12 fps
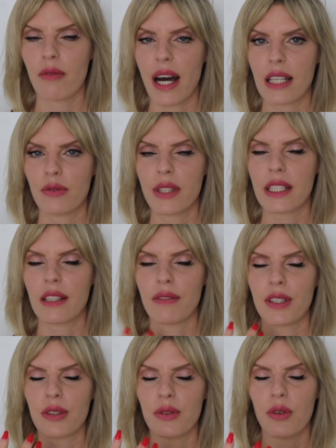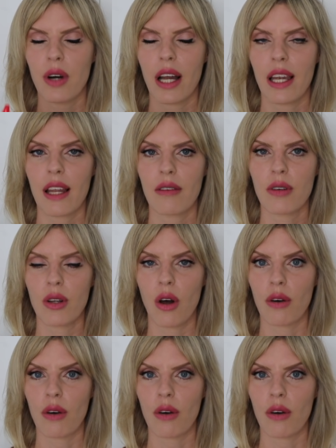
that way giving you a level